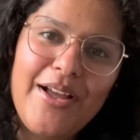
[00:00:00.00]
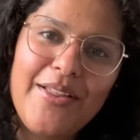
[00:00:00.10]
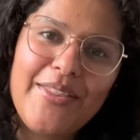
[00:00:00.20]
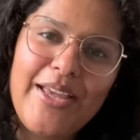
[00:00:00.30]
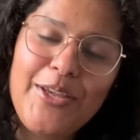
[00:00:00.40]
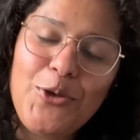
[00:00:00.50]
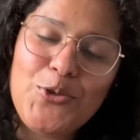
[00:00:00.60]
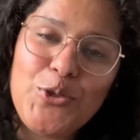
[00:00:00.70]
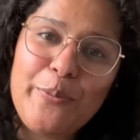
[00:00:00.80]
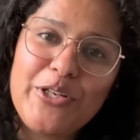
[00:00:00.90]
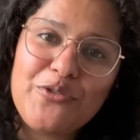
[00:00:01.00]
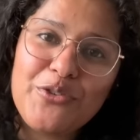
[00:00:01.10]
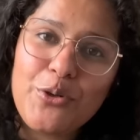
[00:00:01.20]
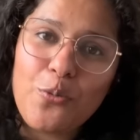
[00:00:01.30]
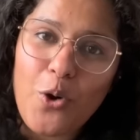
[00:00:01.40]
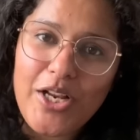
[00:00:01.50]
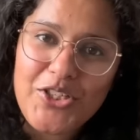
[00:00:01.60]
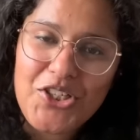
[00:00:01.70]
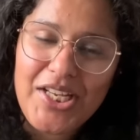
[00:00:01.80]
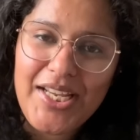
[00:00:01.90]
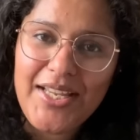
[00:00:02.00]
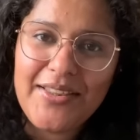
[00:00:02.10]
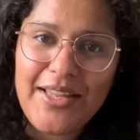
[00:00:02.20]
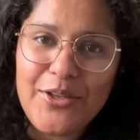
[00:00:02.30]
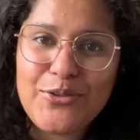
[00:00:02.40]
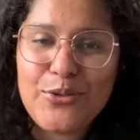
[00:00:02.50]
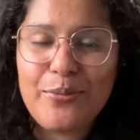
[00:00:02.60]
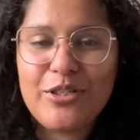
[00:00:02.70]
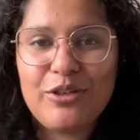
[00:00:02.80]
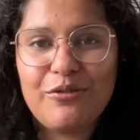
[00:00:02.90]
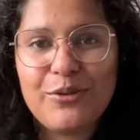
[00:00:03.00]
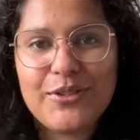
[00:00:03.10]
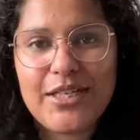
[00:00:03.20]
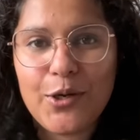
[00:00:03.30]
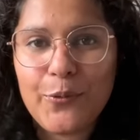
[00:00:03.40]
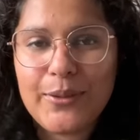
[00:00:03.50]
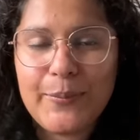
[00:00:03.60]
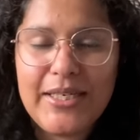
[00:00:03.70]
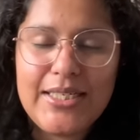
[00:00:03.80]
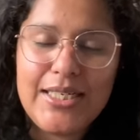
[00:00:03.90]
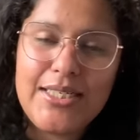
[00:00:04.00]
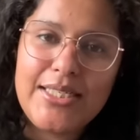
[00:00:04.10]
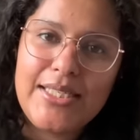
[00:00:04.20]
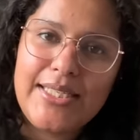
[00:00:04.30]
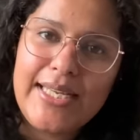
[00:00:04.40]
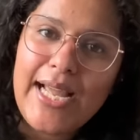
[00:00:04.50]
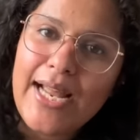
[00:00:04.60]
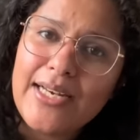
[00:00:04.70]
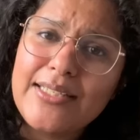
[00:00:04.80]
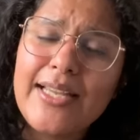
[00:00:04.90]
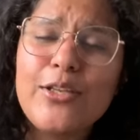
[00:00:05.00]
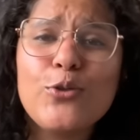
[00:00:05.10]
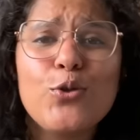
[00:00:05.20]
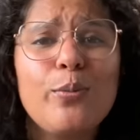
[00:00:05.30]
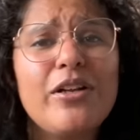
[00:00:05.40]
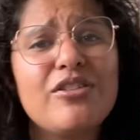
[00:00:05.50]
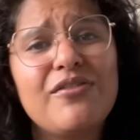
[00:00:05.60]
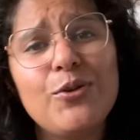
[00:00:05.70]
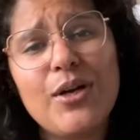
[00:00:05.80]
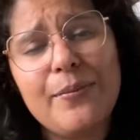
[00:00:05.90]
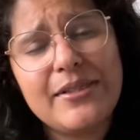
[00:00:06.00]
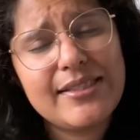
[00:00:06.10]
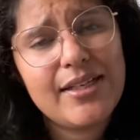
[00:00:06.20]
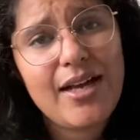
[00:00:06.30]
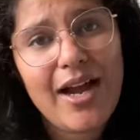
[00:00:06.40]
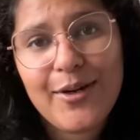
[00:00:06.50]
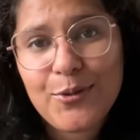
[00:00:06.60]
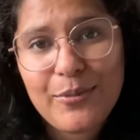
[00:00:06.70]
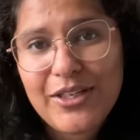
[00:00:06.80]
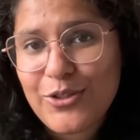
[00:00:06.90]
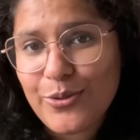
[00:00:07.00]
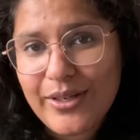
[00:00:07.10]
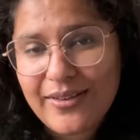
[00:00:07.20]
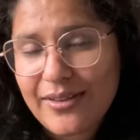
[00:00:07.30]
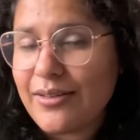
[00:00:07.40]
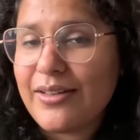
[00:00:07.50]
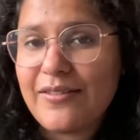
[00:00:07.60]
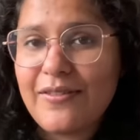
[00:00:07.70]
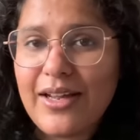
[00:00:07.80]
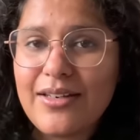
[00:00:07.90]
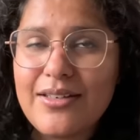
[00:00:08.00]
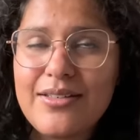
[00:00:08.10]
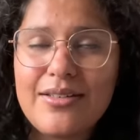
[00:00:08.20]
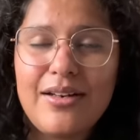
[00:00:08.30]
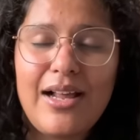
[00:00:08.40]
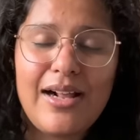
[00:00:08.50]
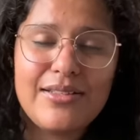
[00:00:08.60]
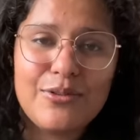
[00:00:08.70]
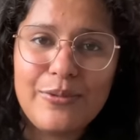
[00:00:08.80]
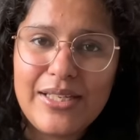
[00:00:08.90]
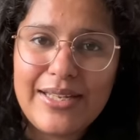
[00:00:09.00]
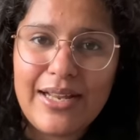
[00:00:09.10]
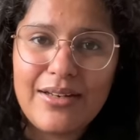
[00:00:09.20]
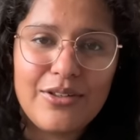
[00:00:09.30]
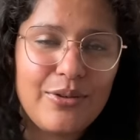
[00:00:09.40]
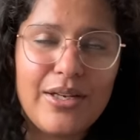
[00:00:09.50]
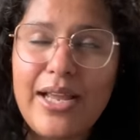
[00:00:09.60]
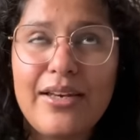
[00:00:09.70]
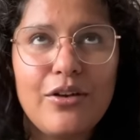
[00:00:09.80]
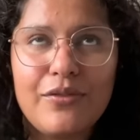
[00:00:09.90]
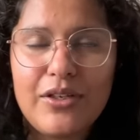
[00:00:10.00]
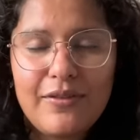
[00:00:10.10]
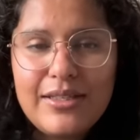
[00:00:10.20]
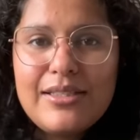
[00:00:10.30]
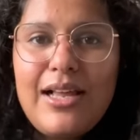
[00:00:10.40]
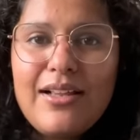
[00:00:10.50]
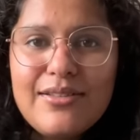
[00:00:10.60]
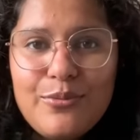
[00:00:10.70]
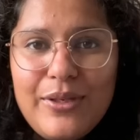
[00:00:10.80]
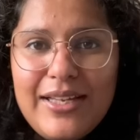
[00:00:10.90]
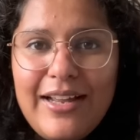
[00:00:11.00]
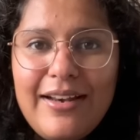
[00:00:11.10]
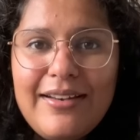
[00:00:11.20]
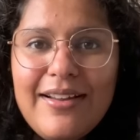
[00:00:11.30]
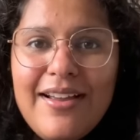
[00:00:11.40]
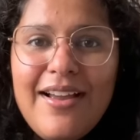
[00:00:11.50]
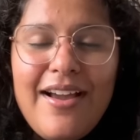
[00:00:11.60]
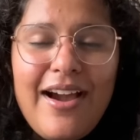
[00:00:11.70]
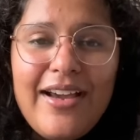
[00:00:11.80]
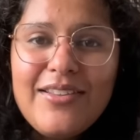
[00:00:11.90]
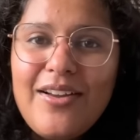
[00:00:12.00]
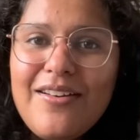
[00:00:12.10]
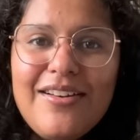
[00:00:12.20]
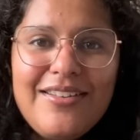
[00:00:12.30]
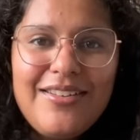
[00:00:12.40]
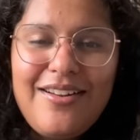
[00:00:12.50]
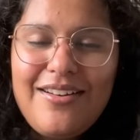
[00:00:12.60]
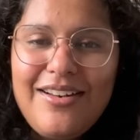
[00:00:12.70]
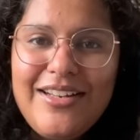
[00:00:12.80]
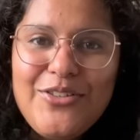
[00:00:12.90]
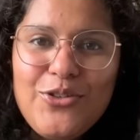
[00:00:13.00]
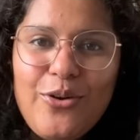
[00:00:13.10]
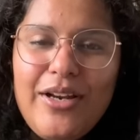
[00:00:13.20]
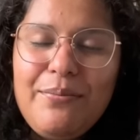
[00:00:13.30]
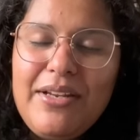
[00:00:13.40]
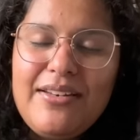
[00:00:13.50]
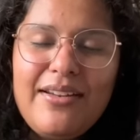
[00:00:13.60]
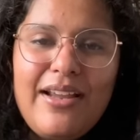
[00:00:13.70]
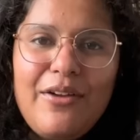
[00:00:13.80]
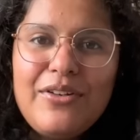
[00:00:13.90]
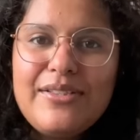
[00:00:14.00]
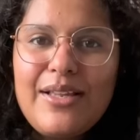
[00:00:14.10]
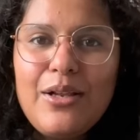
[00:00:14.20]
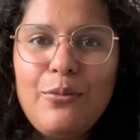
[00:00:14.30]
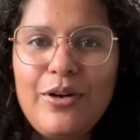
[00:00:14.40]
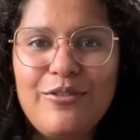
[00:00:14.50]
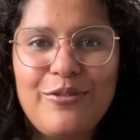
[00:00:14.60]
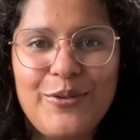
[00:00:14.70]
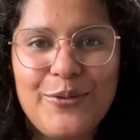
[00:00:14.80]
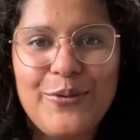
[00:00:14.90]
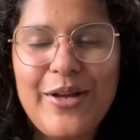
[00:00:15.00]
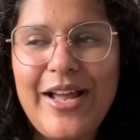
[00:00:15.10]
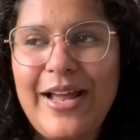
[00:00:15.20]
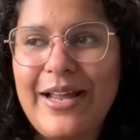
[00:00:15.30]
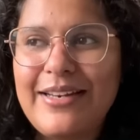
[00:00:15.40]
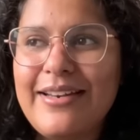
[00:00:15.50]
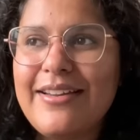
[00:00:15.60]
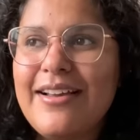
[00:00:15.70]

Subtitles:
thank you so much for watching. Thank you so much if you stuck with me until the end. Thank you so much if you come and said hi to me during the event last weekend, during any of the events last weekend. I thoroughly enjoyed meeting every single one of you, and